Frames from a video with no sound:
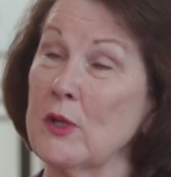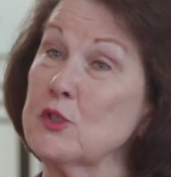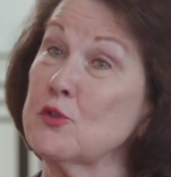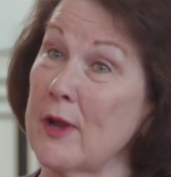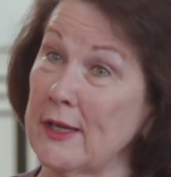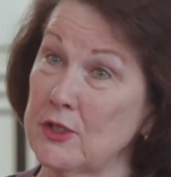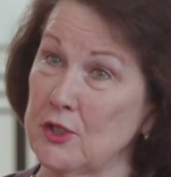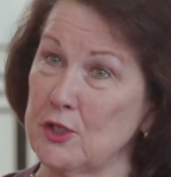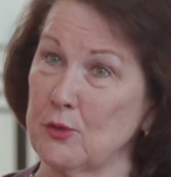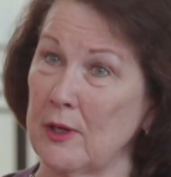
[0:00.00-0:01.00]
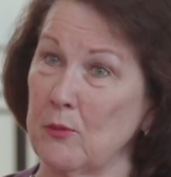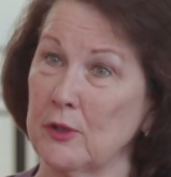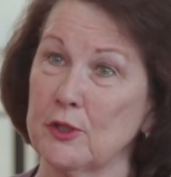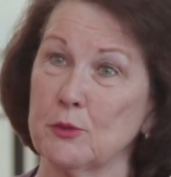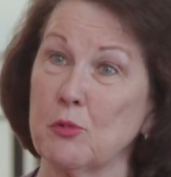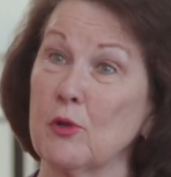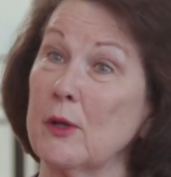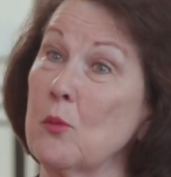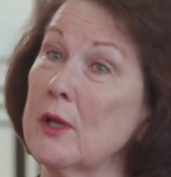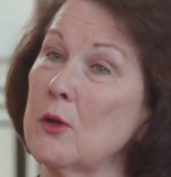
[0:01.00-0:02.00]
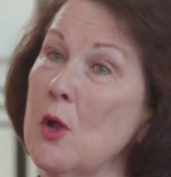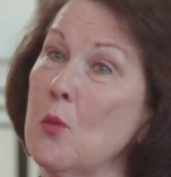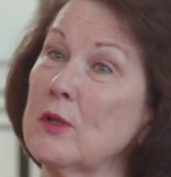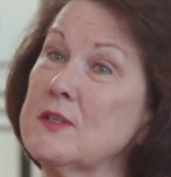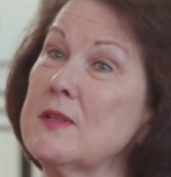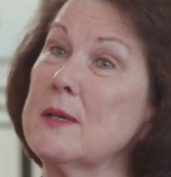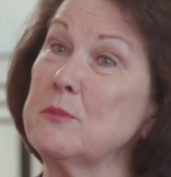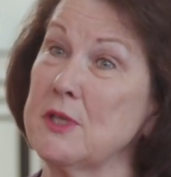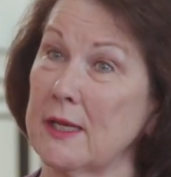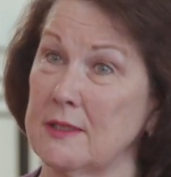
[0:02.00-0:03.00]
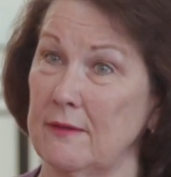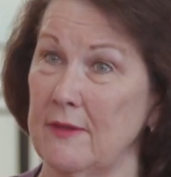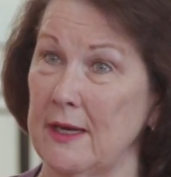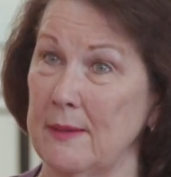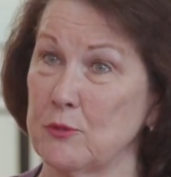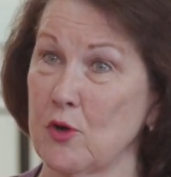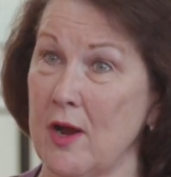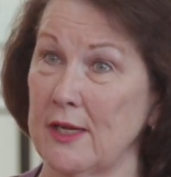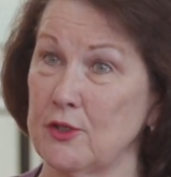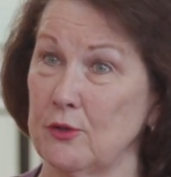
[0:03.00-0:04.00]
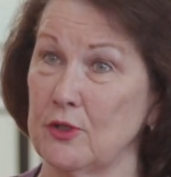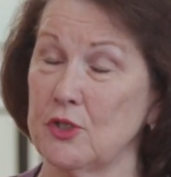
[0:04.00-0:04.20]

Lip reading: What strategy do I want to deploy? What's the objective that I'm trying to